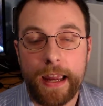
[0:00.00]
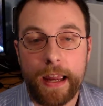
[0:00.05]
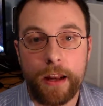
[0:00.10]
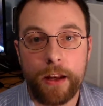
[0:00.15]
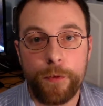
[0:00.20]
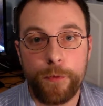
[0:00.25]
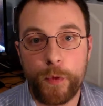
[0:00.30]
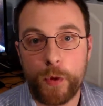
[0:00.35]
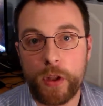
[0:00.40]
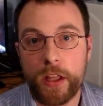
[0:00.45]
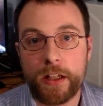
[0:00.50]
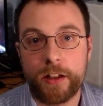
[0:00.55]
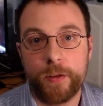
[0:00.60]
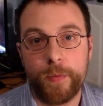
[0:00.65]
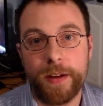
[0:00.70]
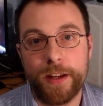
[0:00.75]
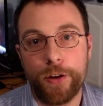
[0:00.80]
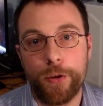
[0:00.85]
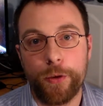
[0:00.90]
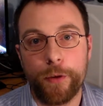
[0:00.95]
And if you'd like
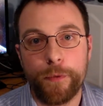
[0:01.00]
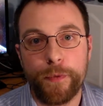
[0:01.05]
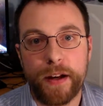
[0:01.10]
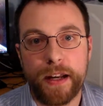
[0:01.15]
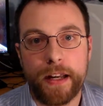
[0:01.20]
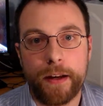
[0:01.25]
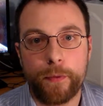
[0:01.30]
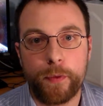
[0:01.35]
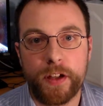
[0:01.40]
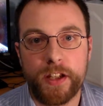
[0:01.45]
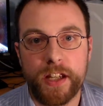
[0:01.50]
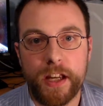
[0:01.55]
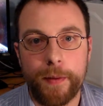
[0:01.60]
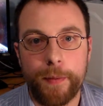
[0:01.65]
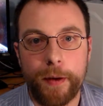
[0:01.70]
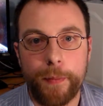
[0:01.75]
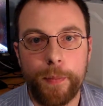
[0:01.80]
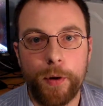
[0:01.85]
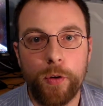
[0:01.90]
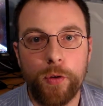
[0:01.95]
to be notified every
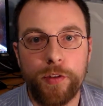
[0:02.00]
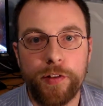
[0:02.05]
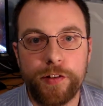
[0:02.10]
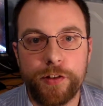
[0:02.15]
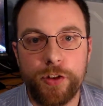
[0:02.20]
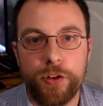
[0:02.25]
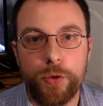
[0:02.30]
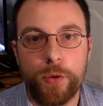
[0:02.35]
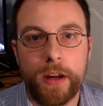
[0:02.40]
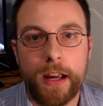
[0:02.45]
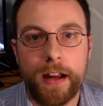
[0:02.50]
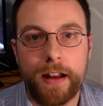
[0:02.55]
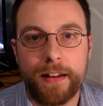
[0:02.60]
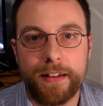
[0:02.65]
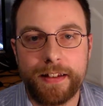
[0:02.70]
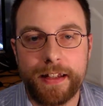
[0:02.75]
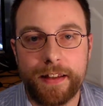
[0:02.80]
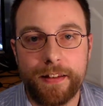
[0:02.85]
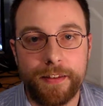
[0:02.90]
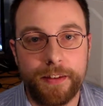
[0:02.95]
time I post new
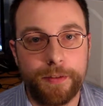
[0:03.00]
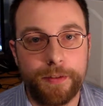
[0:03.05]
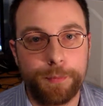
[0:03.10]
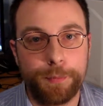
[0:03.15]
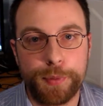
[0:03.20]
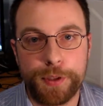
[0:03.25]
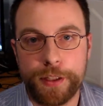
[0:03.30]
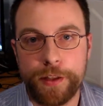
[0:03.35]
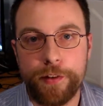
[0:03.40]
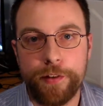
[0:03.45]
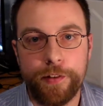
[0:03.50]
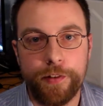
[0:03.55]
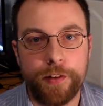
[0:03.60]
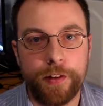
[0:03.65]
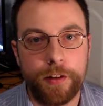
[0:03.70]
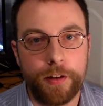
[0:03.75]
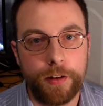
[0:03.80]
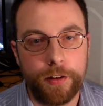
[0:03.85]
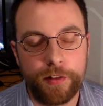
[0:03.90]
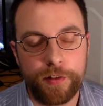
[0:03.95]
content, then
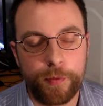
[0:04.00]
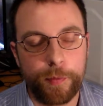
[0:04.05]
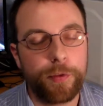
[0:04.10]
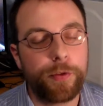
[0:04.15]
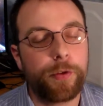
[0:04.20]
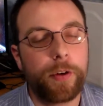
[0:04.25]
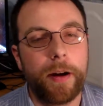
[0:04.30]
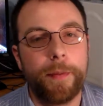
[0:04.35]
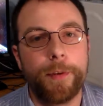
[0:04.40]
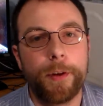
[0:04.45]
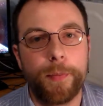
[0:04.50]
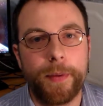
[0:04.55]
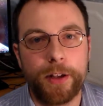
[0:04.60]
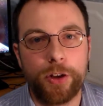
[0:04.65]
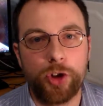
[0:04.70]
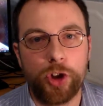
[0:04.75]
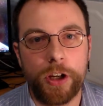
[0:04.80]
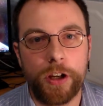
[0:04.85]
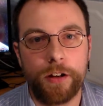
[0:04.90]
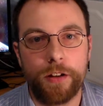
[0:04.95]
please subscribe to my
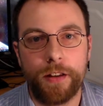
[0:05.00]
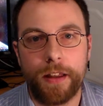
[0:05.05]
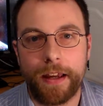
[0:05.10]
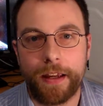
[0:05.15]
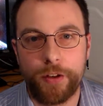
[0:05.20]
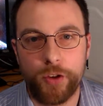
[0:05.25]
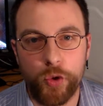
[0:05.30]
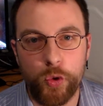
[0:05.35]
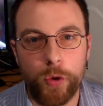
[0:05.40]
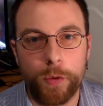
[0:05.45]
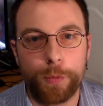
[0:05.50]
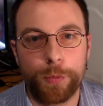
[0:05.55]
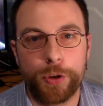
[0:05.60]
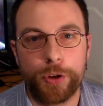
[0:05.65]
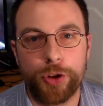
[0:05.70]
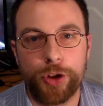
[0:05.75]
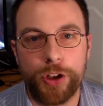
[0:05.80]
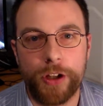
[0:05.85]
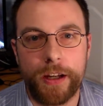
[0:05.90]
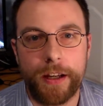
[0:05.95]
channel. I do
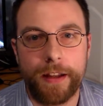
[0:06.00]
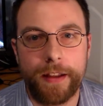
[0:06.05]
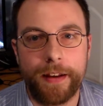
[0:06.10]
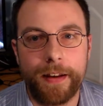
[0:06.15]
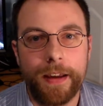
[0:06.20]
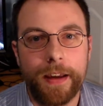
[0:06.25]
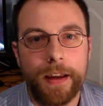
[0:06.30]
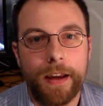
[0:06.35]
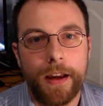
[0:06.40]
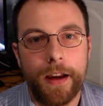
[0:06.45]
appreciate it.